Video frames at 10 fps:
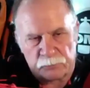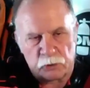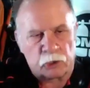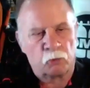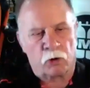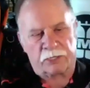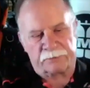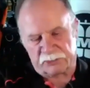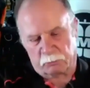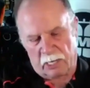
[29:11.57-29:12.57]
You can work
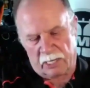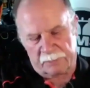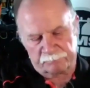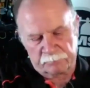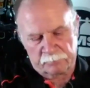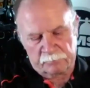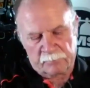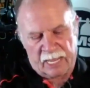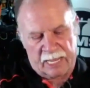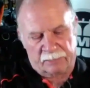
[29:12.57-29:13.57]
this way.
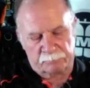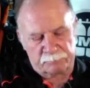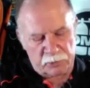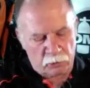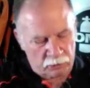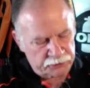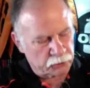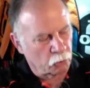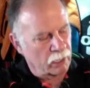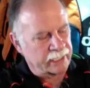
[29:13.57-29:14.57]
And because of
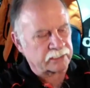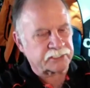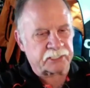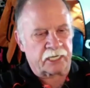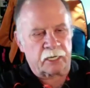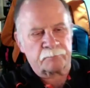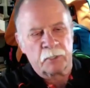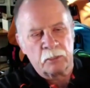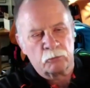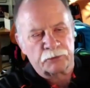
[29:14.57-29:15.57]
the way it's set up
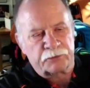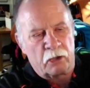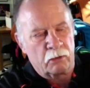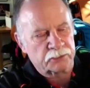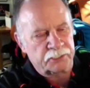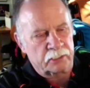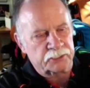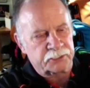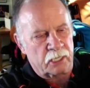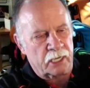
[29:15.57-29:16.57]
with the holes on the
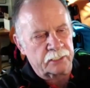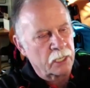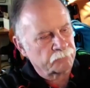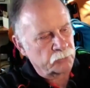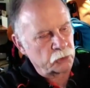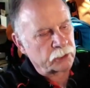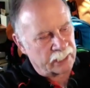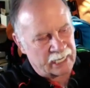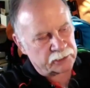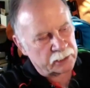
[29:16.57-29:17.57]
side, you can
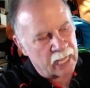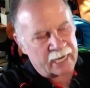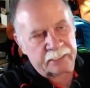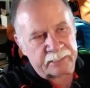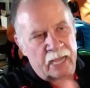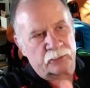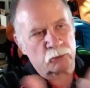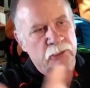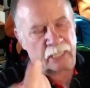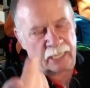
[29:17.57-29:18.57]
actually lock it down.
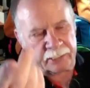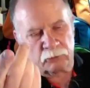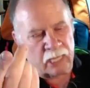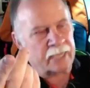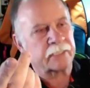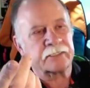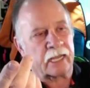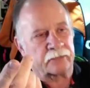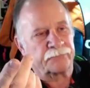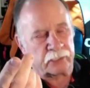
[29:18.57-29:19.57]
Like you're locking
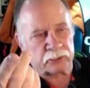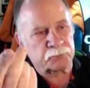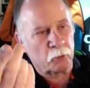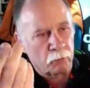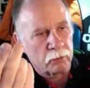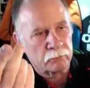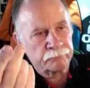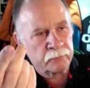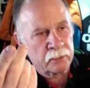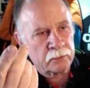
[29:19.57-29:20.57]
down a finger spool.
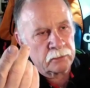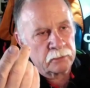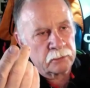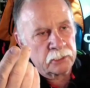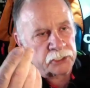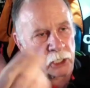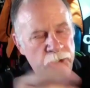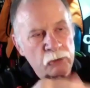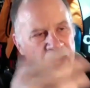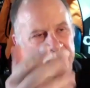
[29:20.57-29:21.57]
So
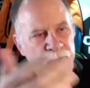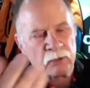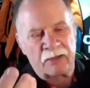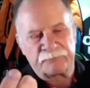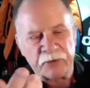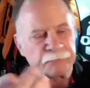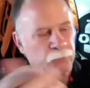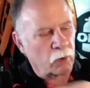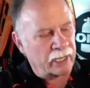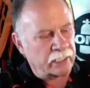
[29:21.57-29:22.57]
you have
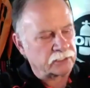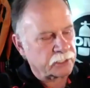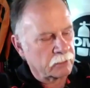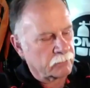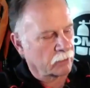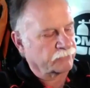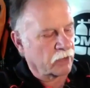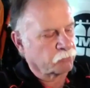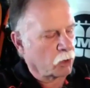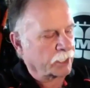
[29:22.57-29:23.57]
different ways
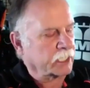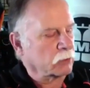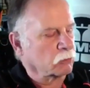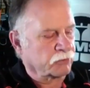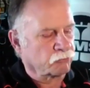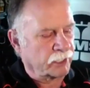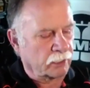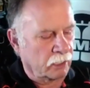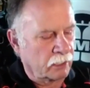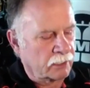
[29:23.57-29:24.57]
of working with the
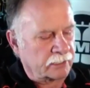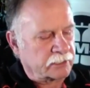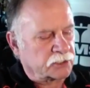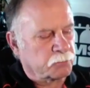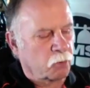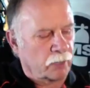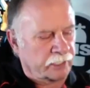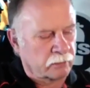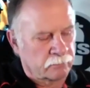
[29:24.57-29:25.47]
reel at this point.